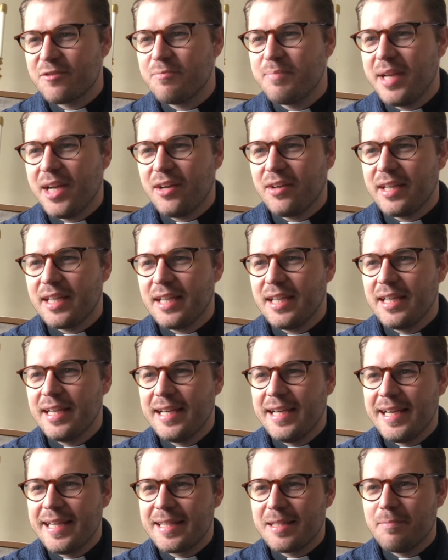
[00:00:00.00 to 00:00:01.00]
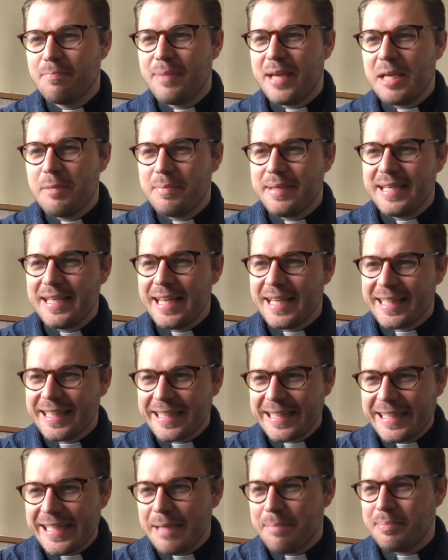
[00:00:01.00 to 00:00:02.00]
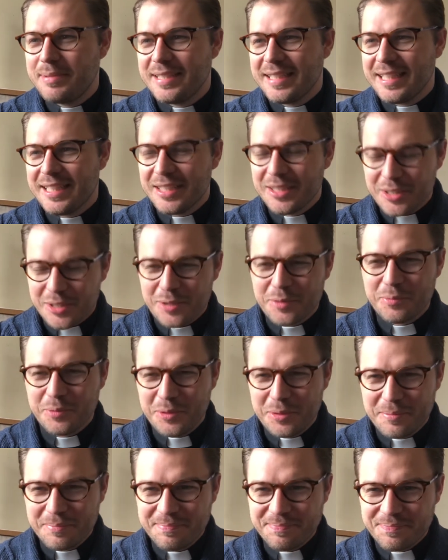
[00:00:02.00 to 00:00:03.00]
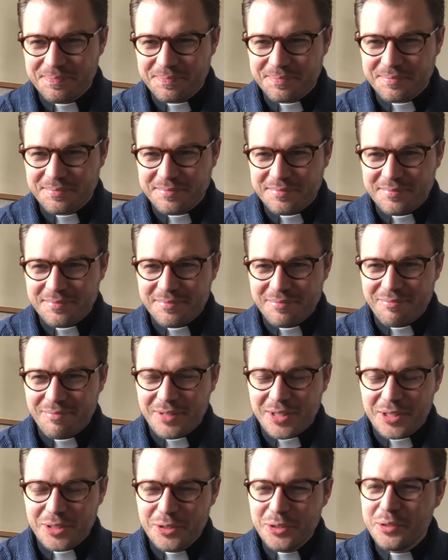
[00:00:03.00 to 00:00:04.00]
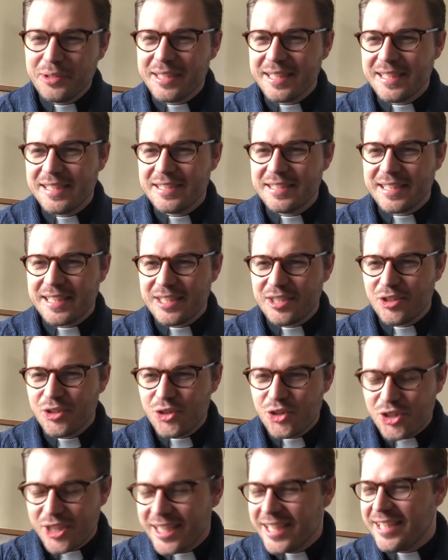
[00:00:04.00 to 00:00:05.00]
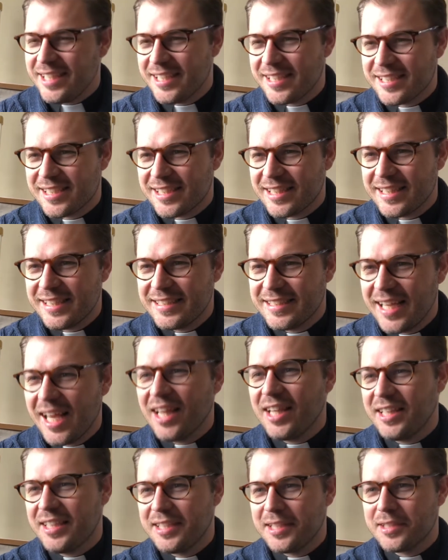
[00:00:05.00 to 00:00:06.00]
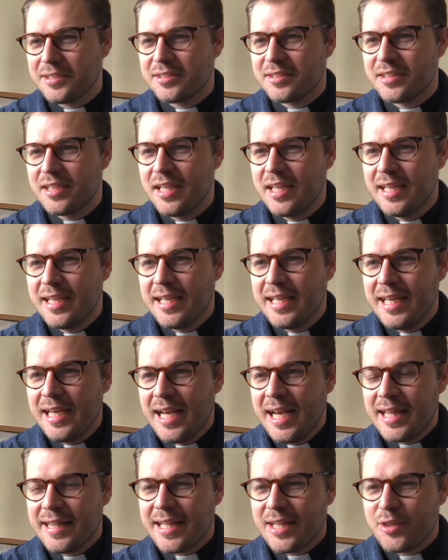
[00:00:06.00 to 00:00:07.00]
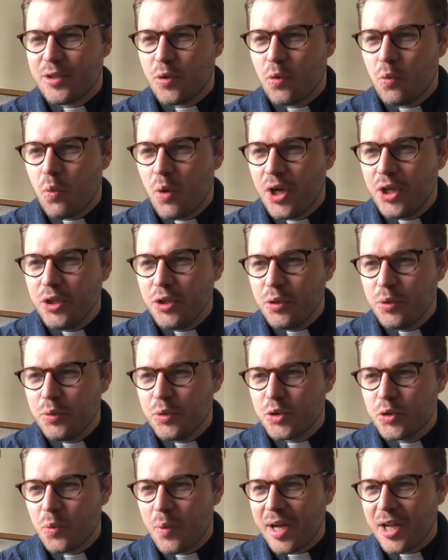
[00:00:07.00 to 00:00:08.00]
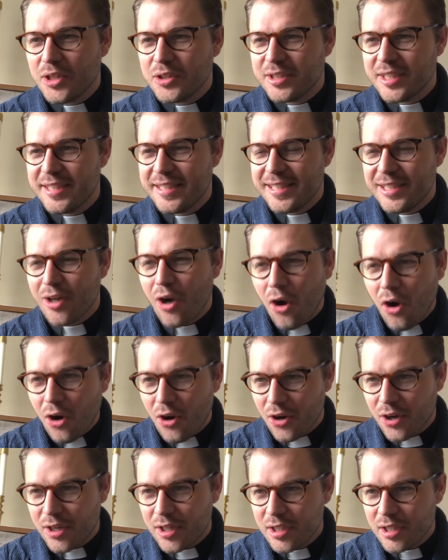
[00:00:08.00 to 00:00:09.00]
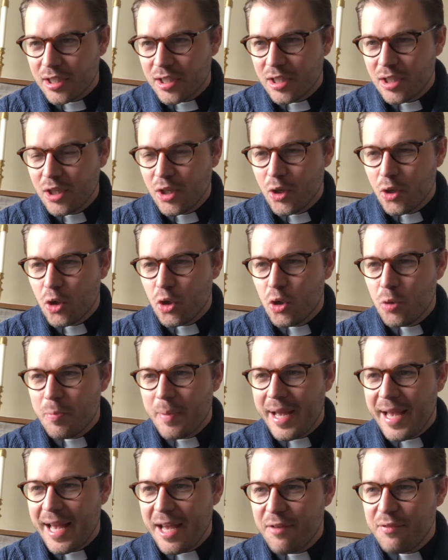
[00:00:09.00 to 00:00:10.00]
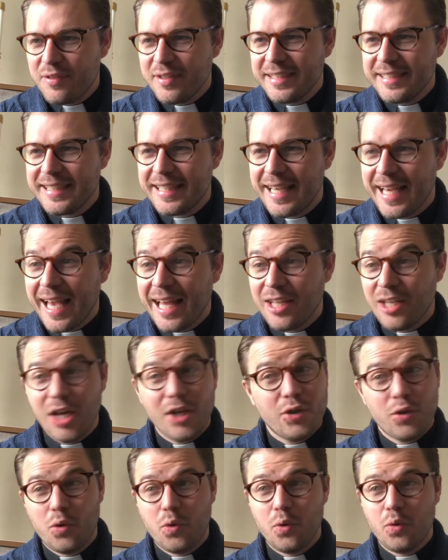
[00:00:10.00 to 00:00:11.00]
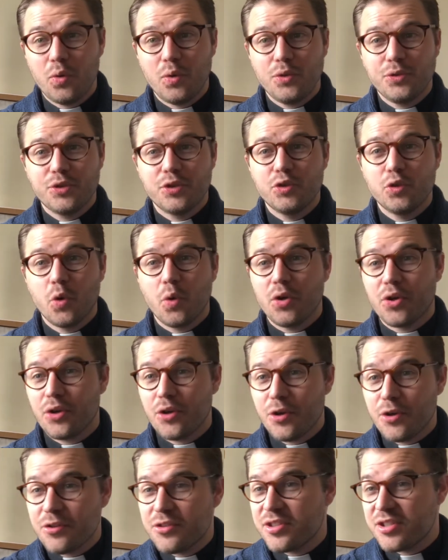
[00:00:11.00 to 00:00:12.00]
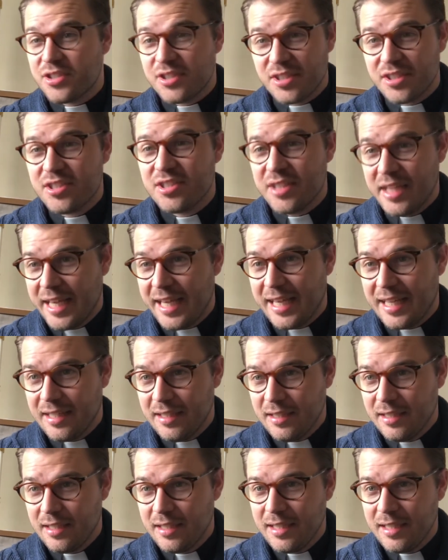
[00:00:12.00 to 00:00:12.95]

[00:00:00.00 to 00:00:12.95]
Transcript: Mary, the baby leaped in her womb. Luke is ingeniously telling us that the one who dwelt in the ark, whom heaven cannot hold nor earth sustain,